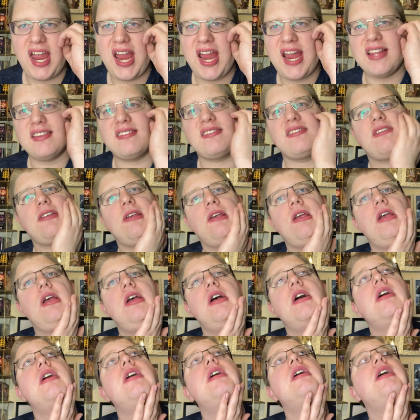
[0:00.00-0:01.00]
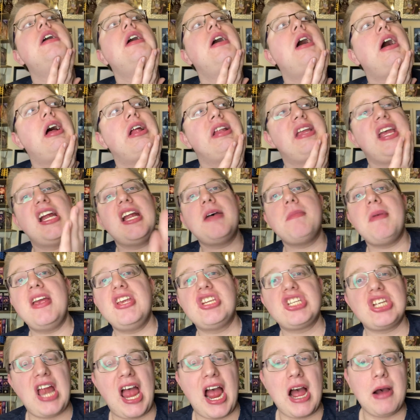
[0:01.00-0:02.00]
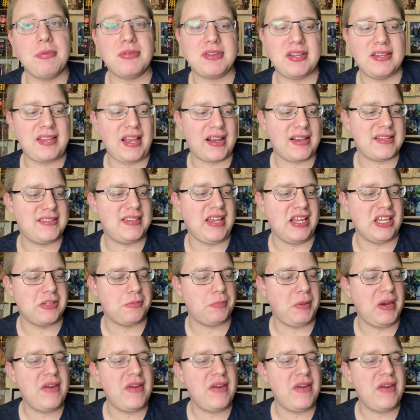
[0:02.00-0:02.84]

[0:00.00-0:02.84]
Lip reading: It's the animation helps this exist,